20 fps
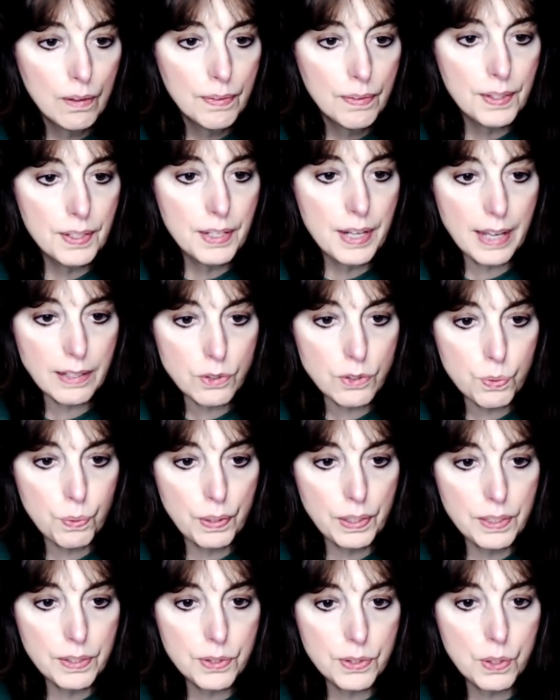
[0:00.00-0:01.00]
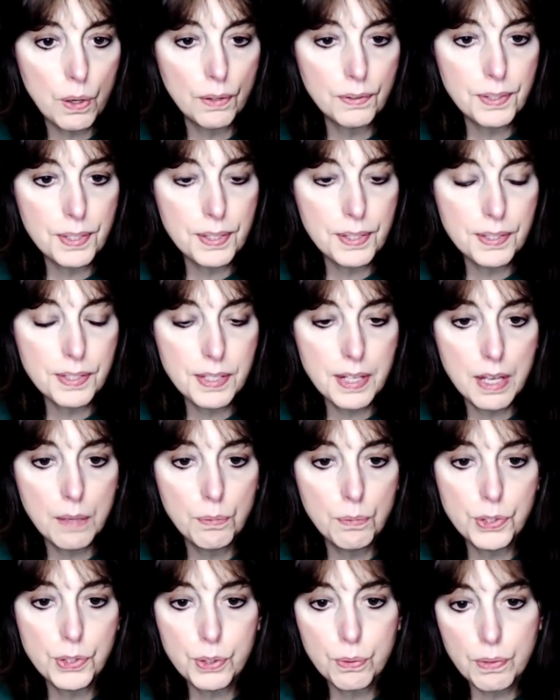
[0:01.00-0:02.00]
The next witness called to the
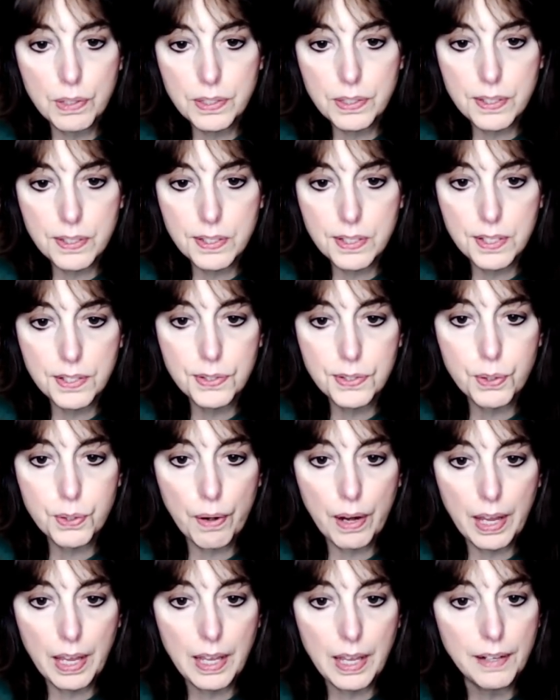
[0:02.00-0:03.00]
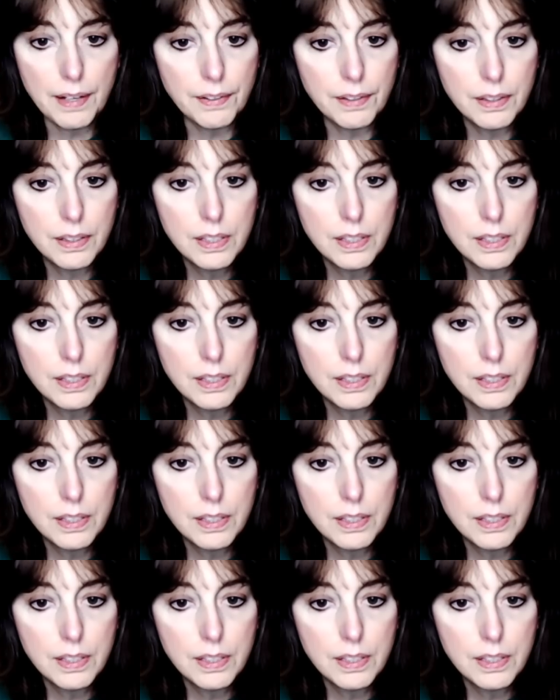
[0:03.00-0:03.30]
stand was Teresa's sister, Anne.